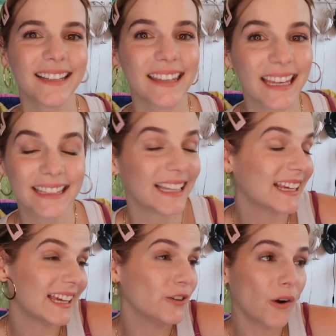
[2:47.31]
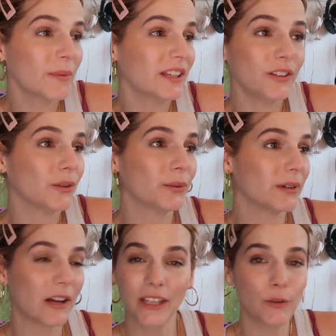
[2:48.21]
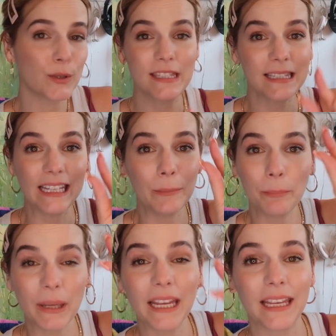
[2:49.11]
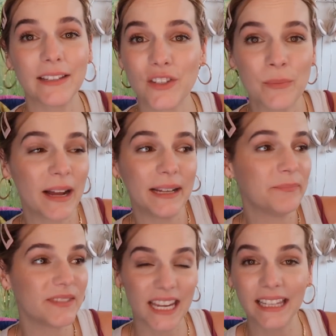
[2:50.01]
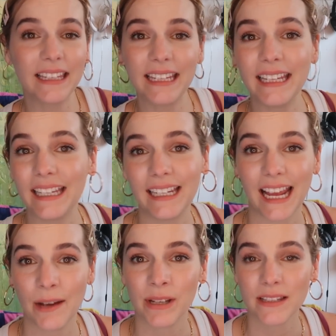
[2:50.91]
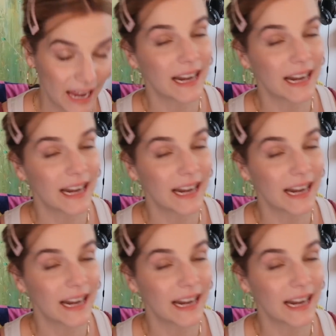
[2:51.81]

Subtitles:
Again, like I normally do. I'll give you a sneak peek into my daily eating habits.